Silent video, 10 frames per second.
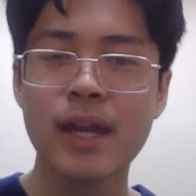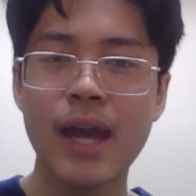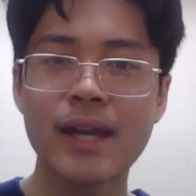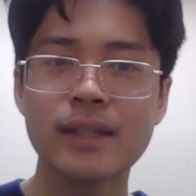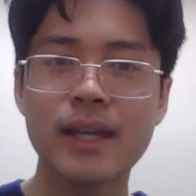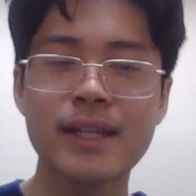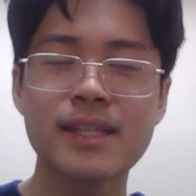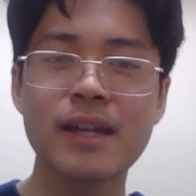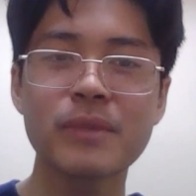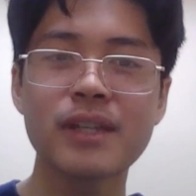And it's
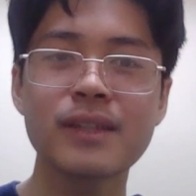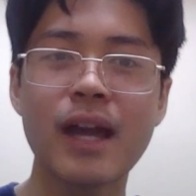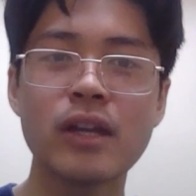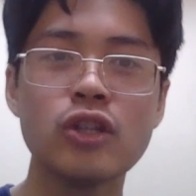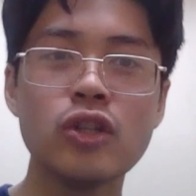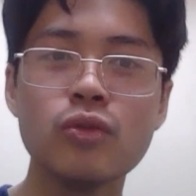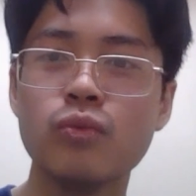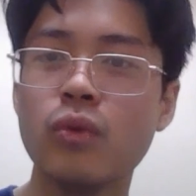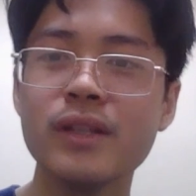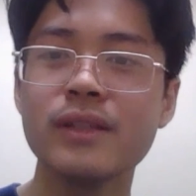something that you
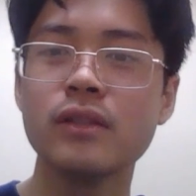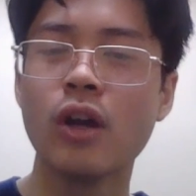wouldn't